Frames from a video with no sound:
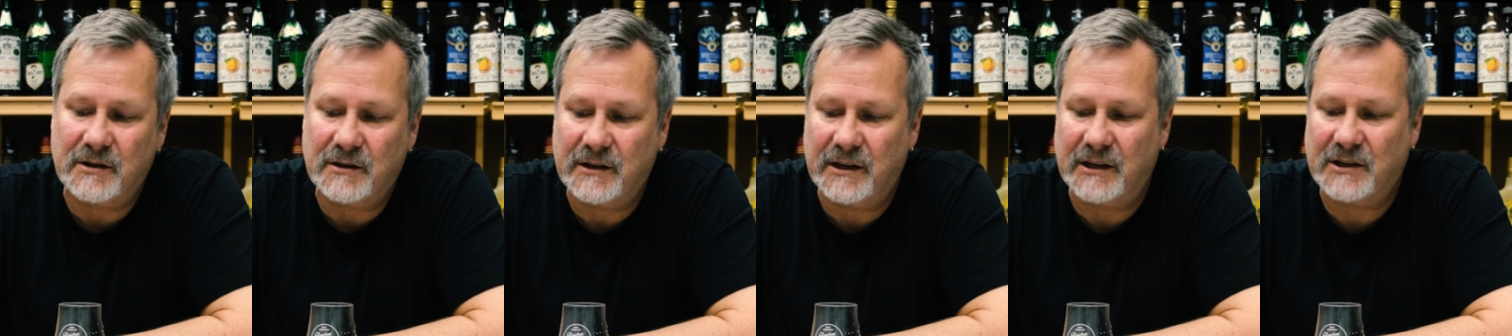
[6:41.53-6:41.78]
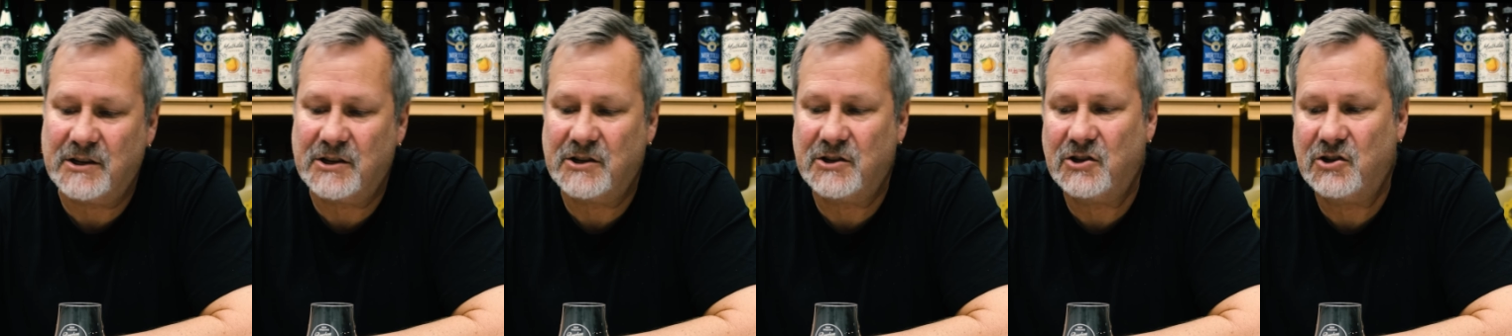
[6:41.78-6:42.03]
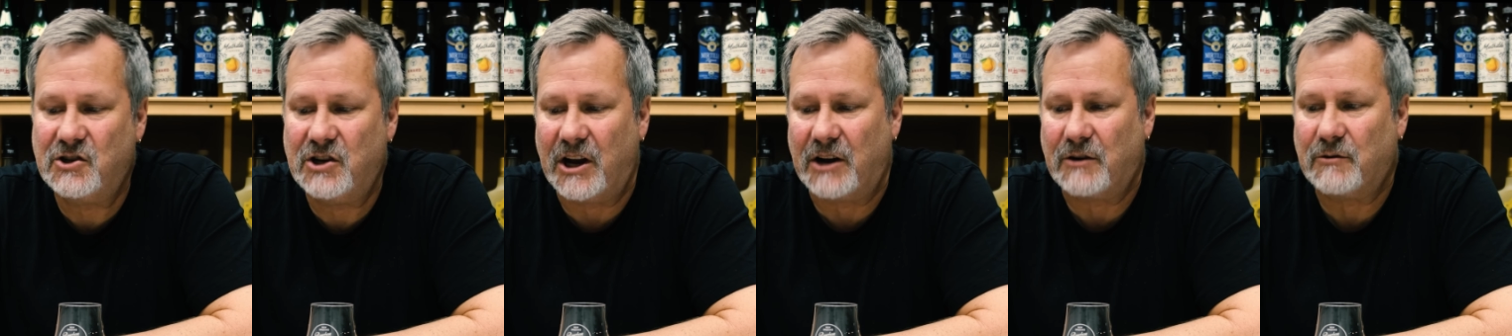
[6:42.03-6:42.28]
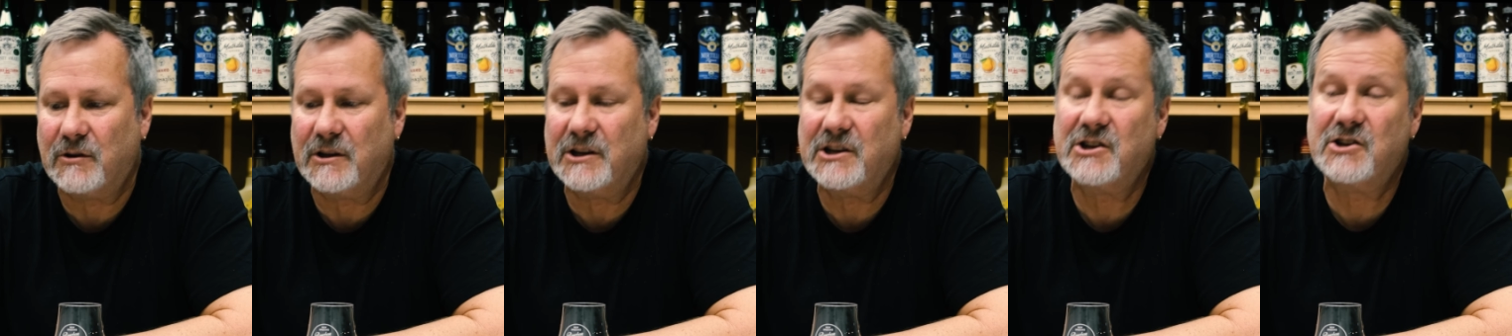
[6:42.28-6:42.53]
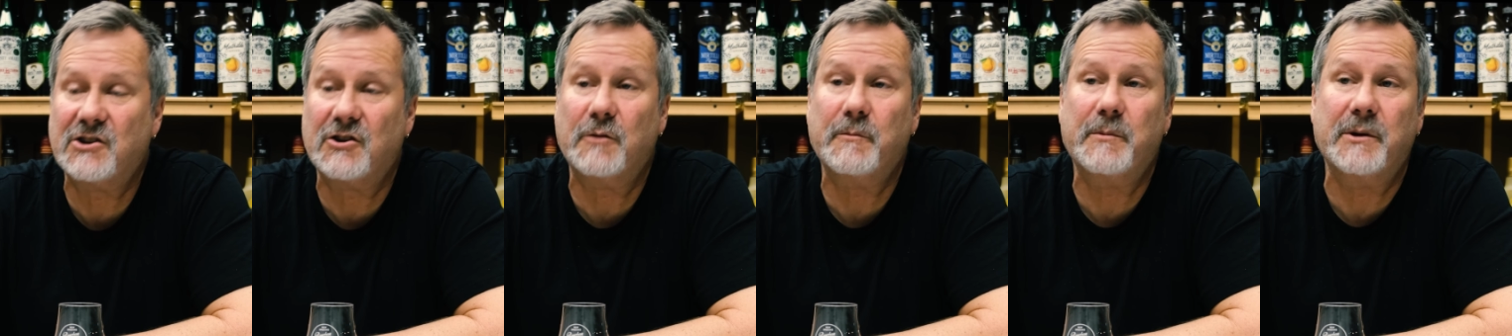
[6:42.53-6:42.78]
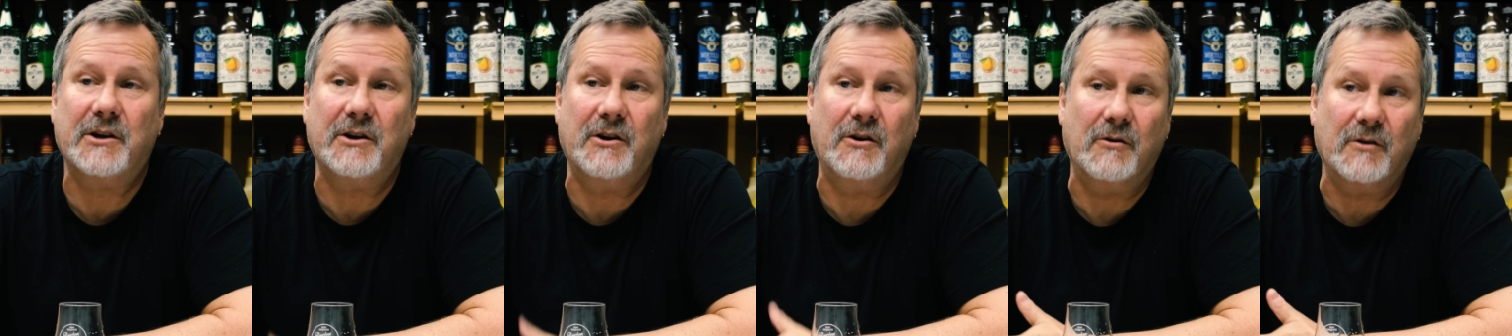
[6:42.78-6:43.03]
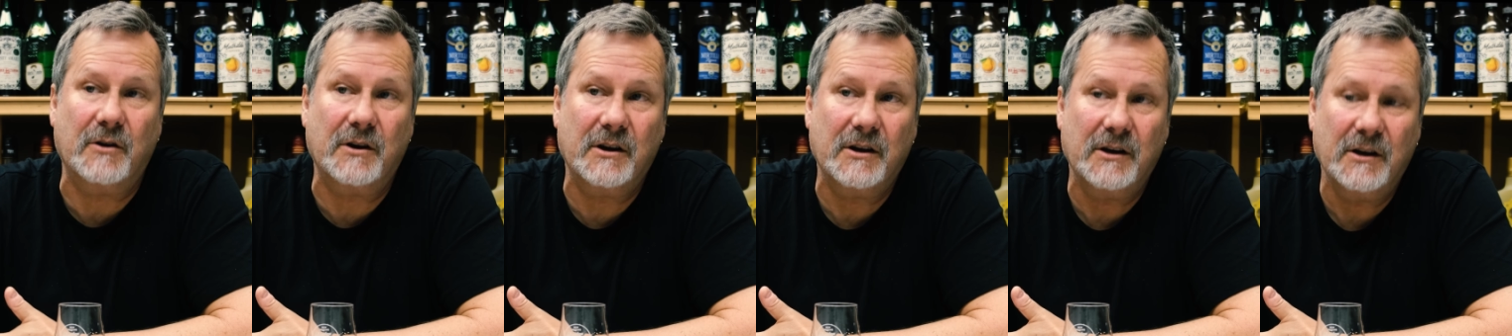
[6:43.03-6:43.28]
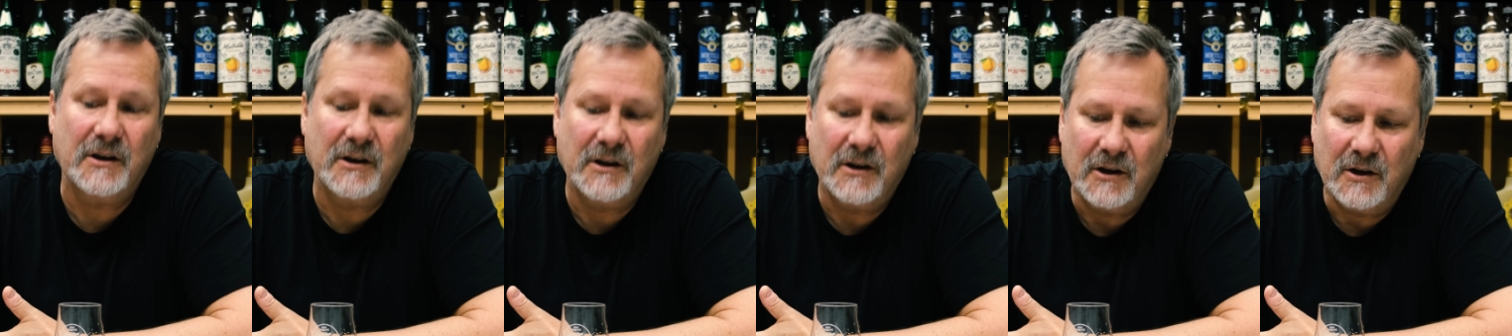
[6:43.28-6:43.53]
That's generally Serbian oak,
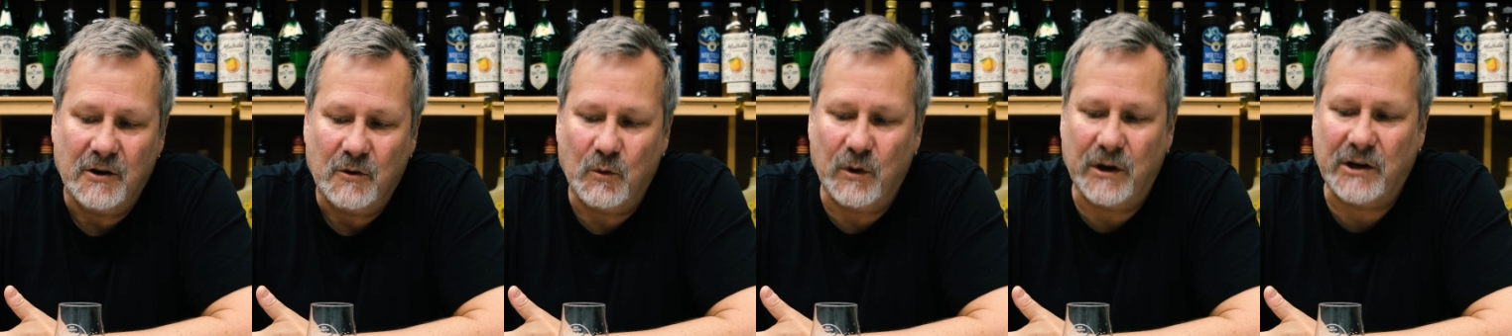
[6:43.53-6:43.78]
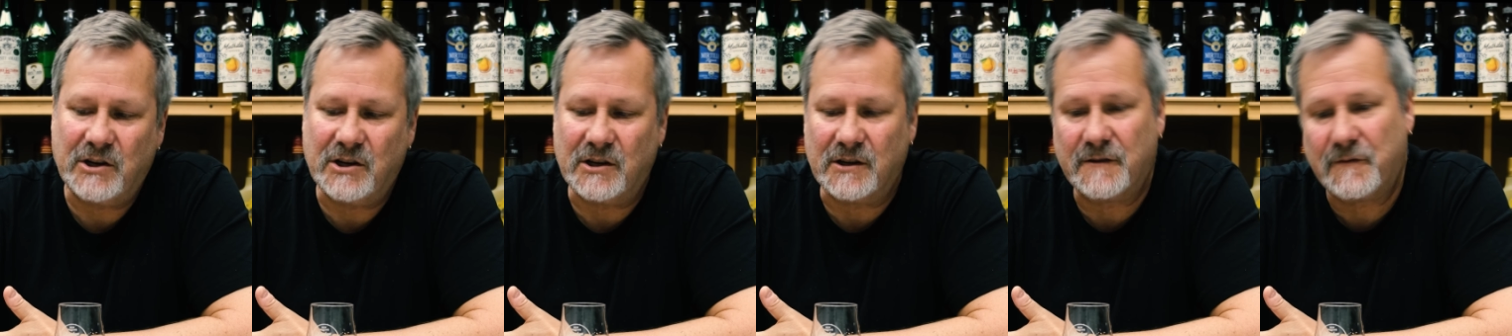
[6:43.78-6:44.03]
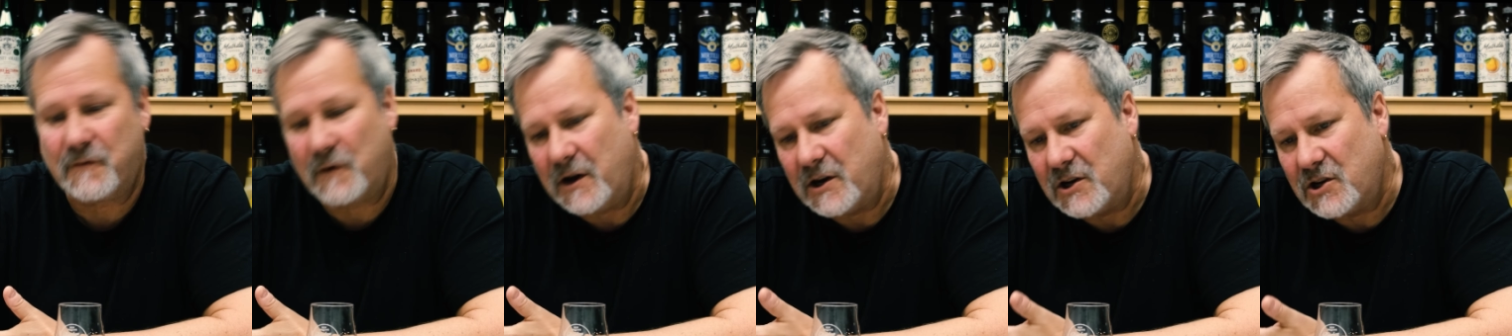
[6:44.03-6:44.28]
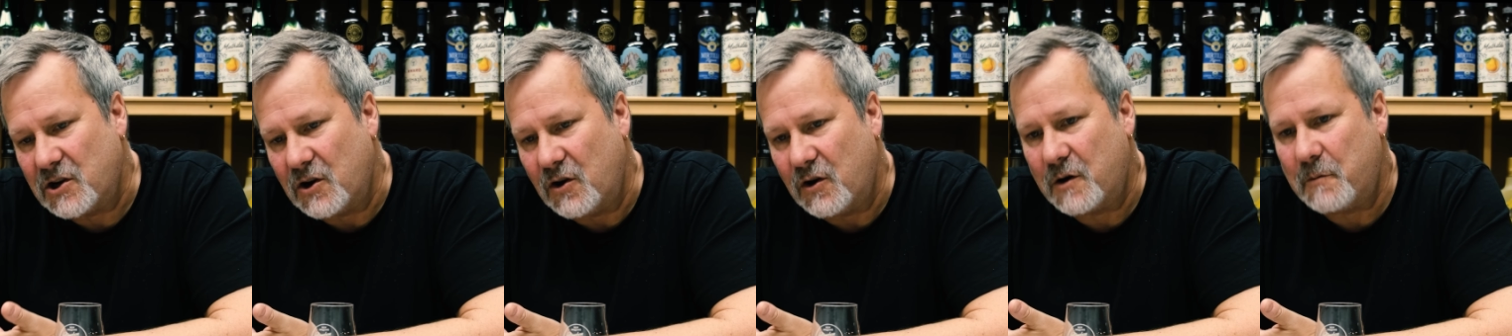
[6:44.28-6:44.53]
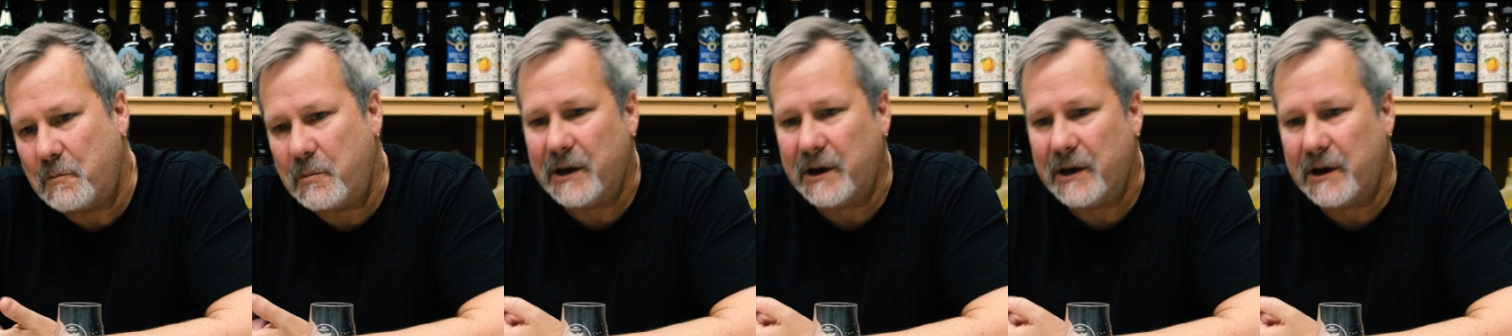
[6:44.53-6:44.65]
which is French oak,